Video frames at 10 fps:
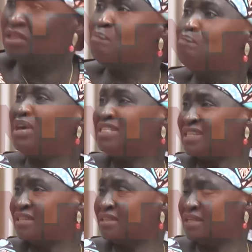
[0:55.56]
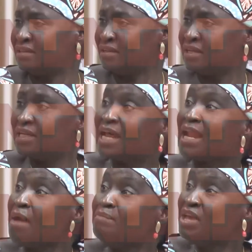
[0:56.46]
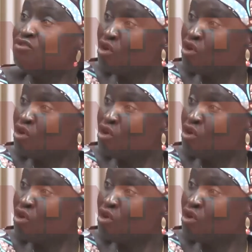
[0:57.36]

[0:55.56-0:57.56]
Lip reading: the basic thing that I may